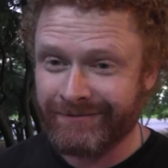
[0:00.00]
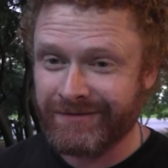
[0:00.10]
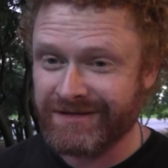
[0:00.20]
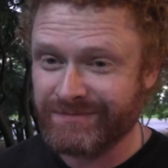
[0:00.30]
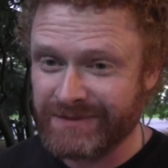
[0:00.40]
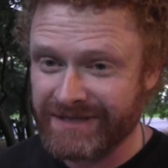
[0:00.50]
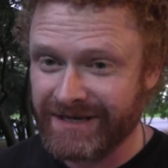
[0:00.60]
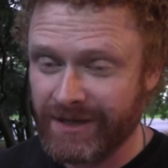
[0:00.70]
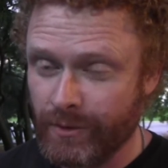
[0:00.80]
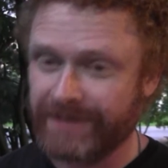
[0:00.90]
for this
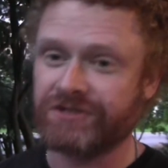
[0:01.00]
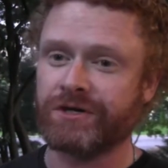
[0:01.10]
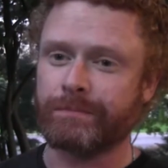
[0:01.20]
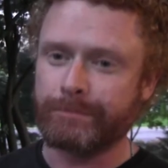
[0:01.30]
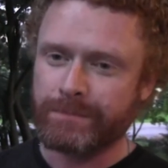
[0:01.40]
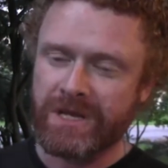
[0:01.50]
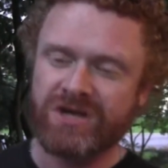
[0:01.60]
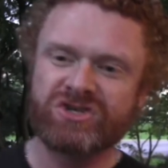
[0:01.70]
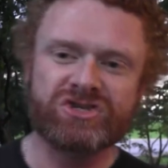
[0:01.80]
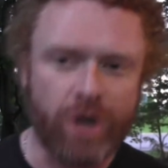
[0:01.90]
particular question.
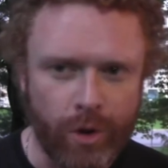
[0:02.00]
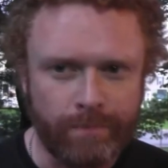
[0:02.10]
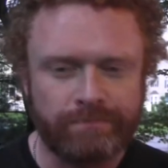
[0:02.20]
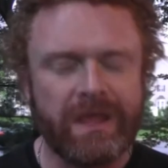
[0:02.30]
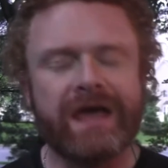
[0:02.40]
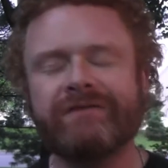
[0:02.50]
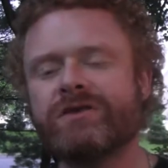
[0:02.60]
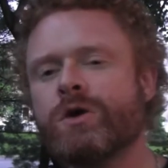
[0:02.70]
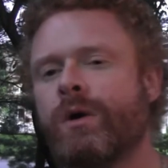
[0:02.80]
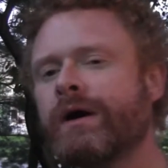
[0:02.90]
So,
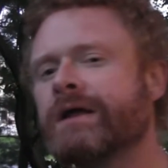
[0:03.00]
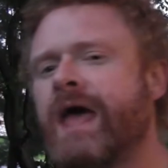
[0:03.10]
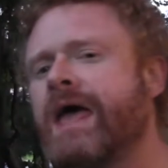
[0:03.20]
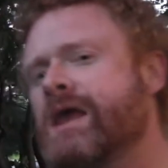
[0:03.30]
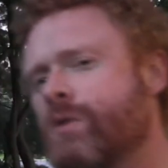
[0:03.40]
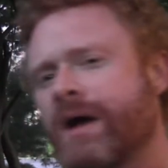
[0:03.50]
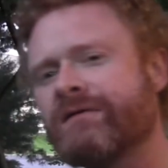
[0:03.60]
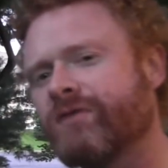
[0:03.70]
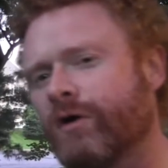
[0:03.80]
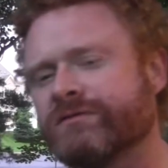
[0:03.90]
if you are in any way
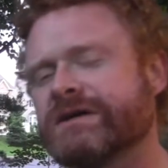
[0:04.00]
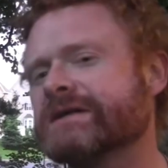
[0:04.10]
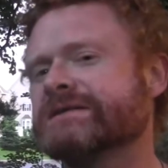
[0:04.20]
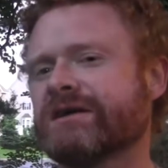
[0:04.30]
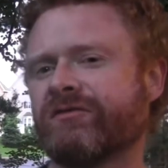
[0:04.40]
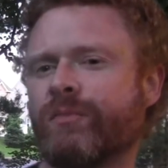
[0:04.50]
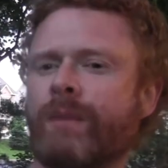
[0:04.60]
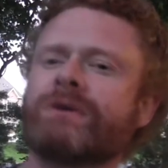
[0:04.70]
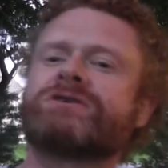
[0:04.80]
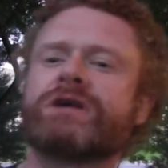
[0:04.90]
involved in
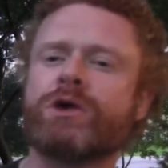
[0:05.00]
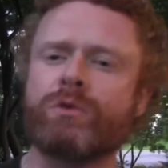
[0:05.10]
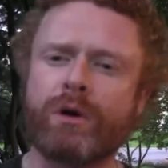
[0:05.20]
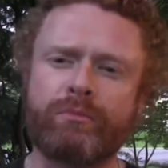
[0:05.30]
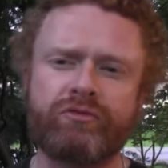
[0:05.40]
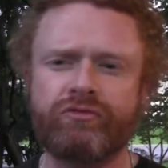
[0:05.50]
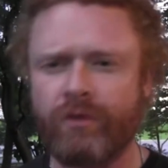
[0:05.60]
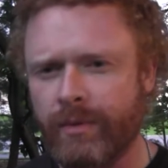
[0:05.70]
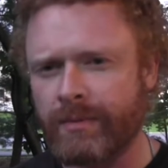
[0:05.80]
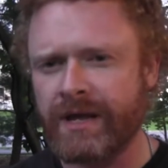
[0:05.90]
self-publishing, you are
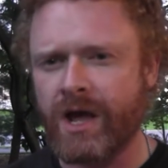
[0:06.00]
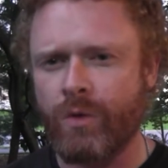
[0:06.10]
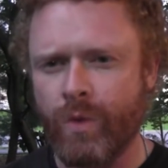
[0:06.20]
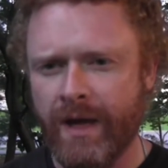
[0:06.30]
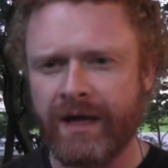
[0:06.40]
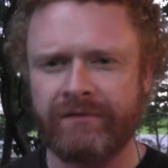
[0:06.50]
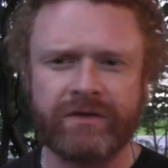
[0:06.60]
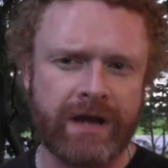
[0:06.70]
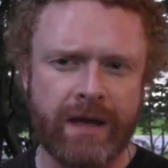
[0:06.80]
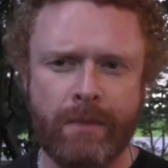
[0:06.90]
probably aware of
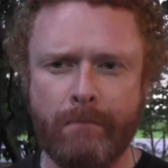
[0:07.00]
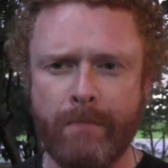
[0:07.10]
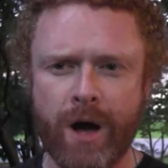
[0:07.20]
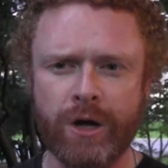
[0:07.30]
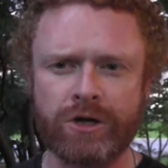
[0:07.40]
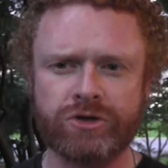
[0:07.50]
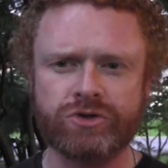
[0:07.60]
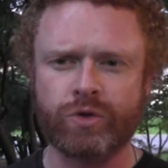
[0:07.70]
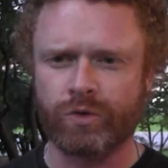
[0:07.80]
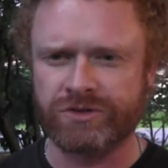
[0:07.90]
the name Mark
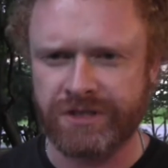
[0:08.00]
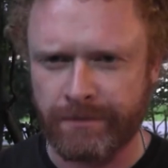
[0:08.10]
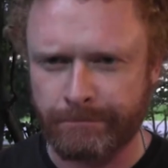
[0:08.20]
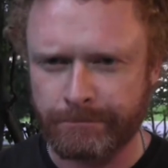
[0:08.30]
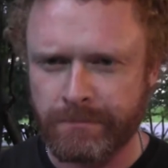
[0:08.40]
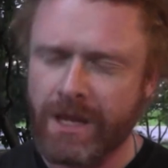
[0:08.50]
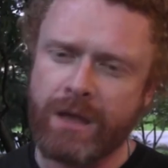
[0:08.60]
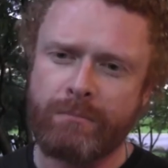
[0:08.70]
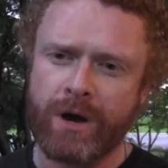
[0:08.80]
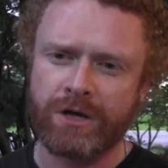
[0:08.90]
Dawson.
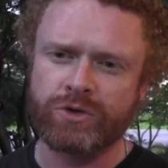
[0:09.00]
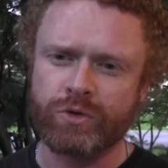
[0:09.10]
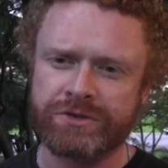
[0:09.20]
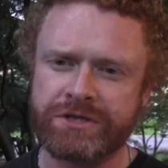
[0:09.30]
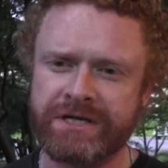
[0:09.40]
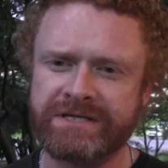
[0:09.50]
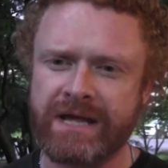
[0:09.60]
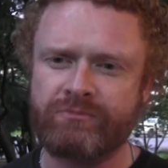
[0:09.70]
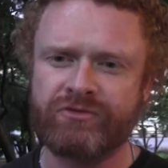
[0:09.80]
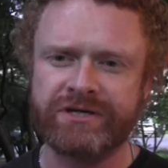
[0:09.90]
Mark Dawson is
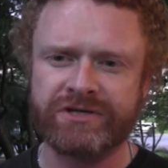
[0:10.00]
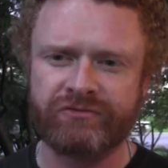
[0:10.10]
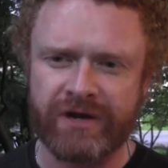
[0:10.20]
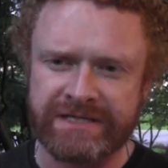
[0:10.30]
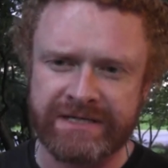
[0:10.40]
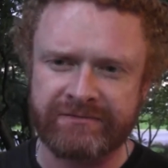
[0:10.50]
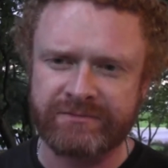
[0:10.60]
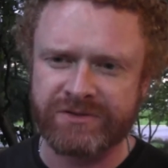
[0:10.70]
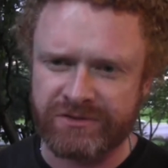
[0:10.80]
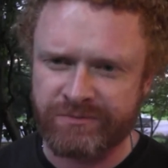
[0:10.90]
a British writer
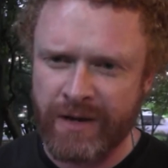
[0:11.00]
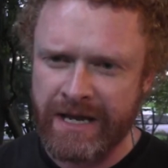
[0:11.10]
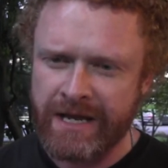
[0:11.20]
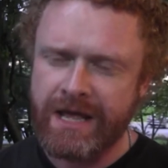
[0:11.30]
from Salisbury.